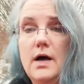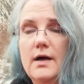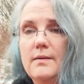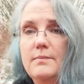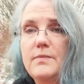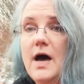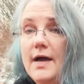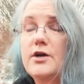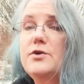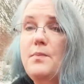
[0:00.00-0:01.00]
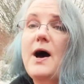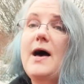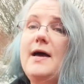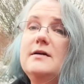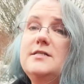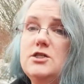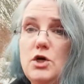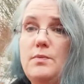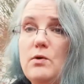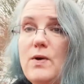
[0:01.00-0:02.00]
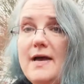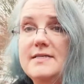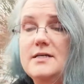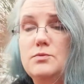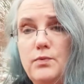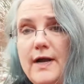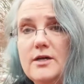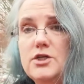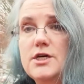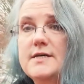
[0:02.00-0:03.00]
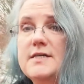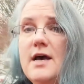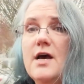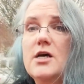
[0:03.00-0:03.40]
um, hired by Dystopia Rising's branches